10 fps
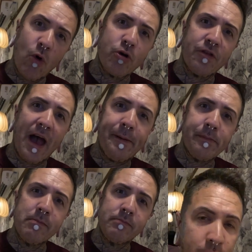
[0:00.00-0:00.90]
Order
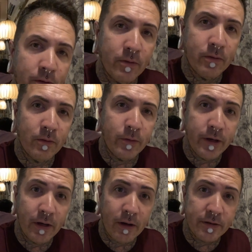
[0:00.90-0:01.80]
that.
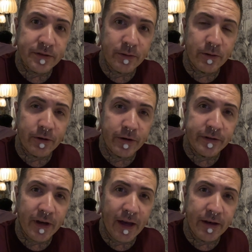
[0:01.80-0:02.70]
We also ordered
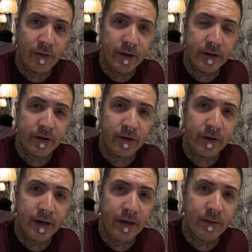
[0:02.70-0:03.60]
a Thai green
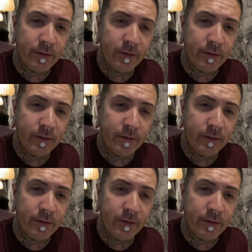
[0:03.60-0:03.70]
curry,